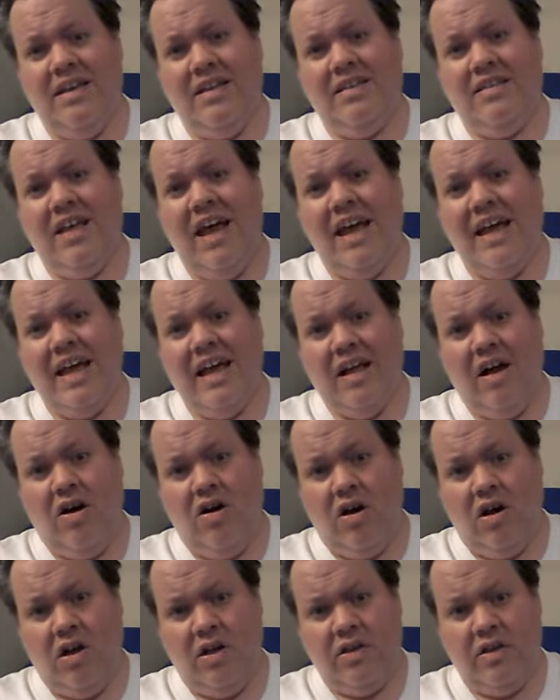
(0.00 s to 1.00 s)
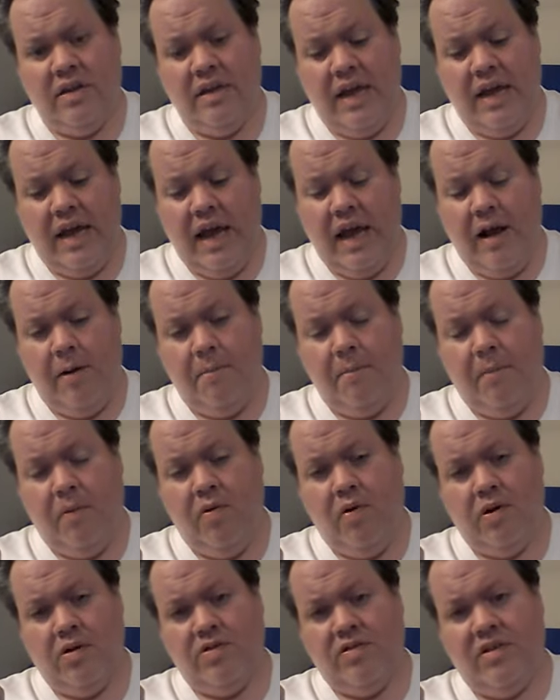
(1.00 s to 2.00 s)
taken on the
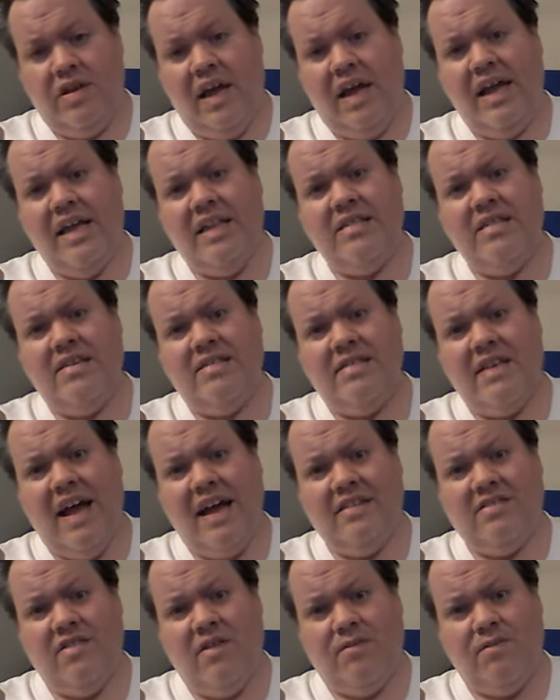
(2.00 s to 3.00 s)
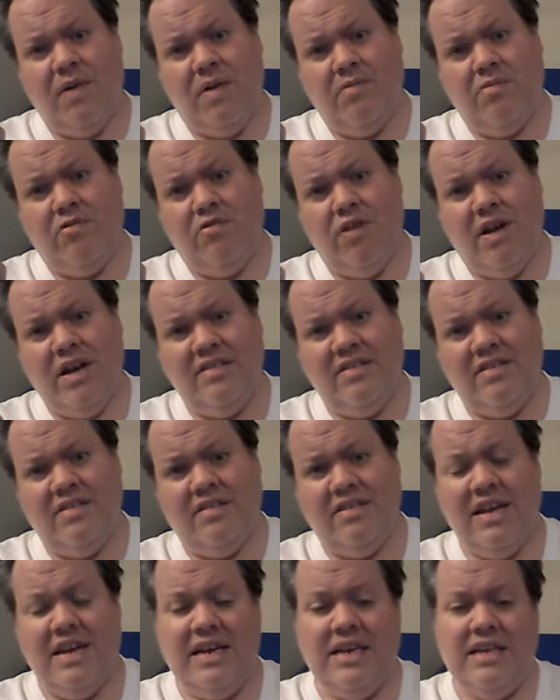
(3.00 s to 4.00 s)
airport and disaster film craze
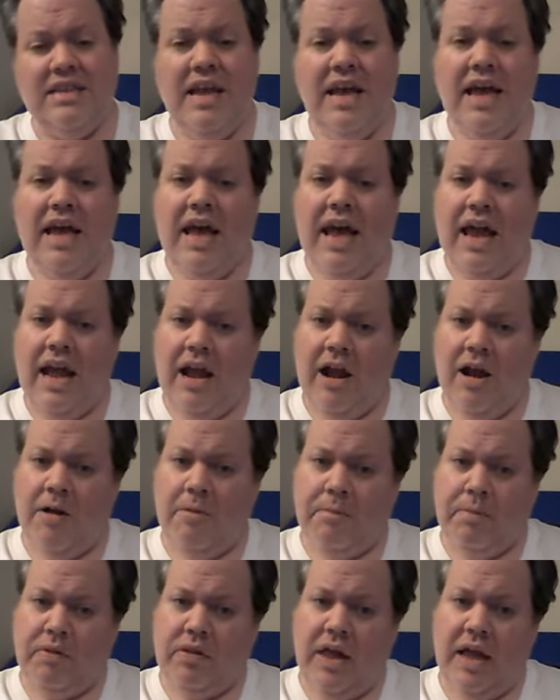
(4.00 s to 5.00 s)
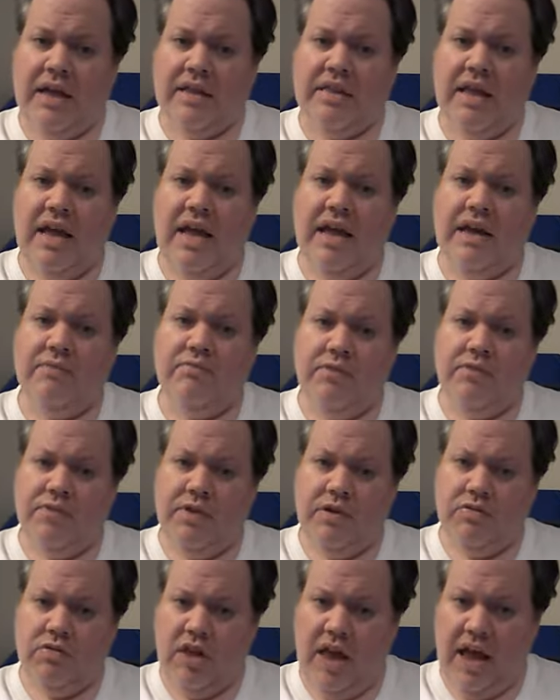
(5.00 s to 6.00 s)
scene, Airplane, that I had
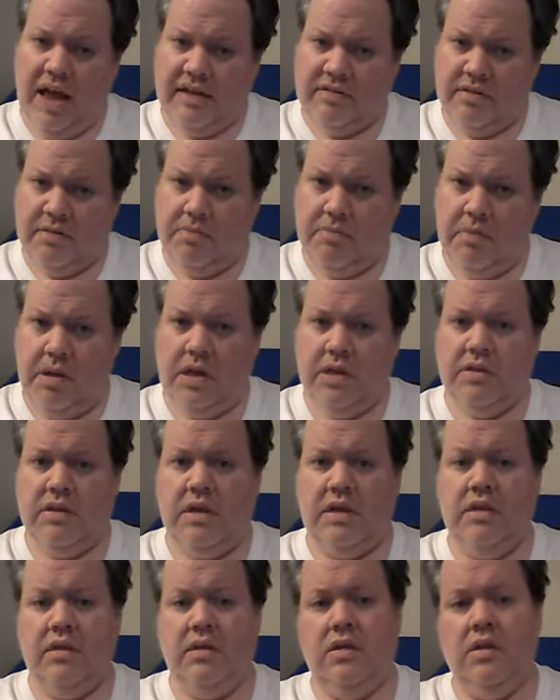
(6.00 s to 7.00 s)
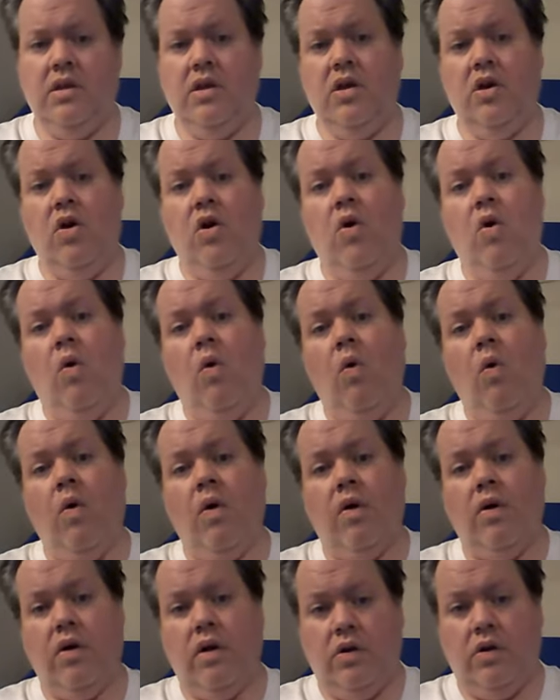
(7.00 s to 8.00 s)
reviewed last month,
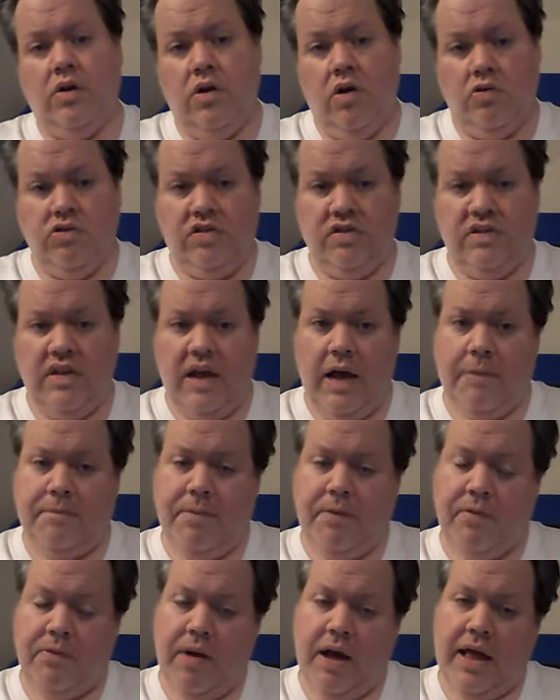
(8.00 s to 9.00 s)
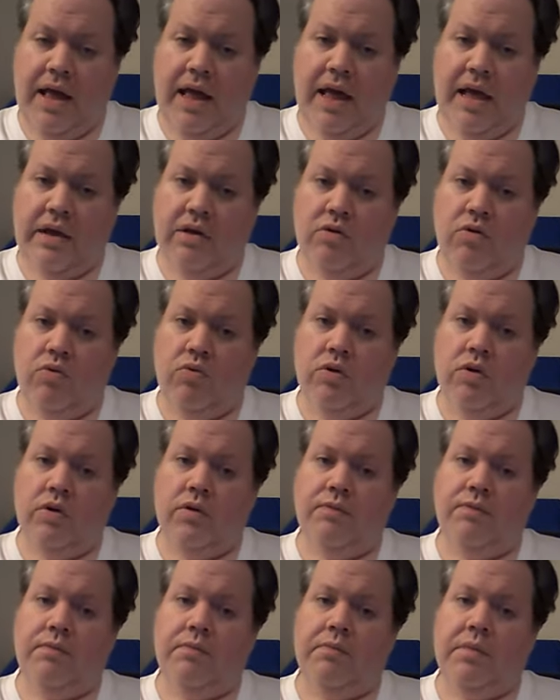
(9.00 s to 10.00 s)
or go to the upper right hand
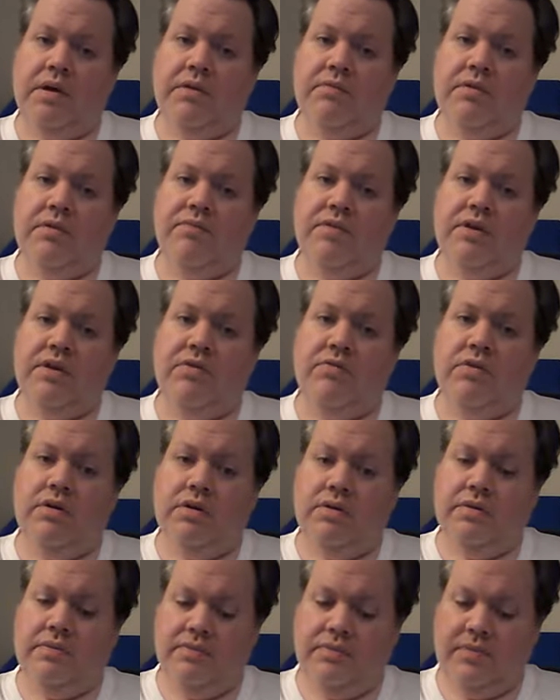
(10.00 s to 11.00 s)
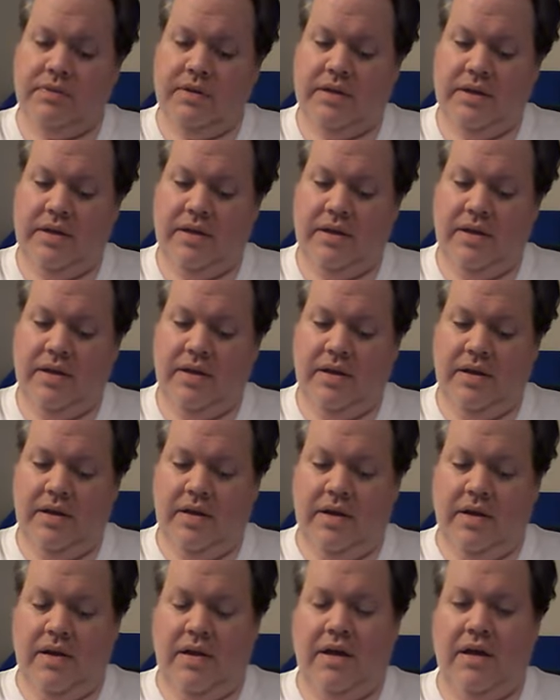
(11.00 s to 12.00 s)
corner for my review
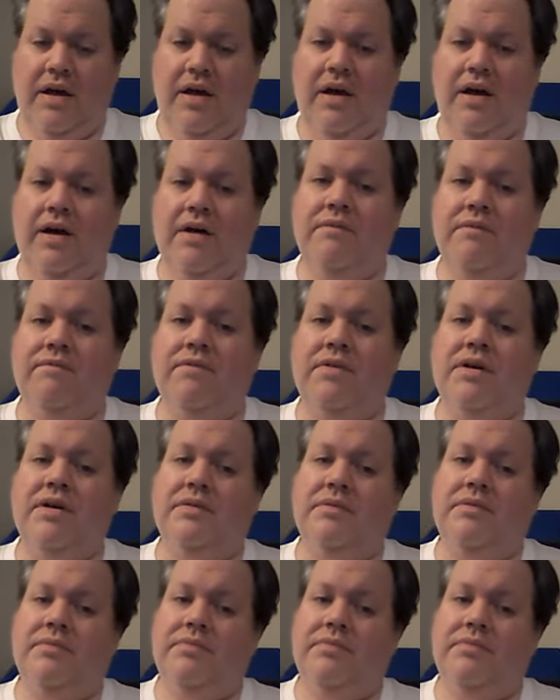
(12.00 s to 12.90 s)
of uh,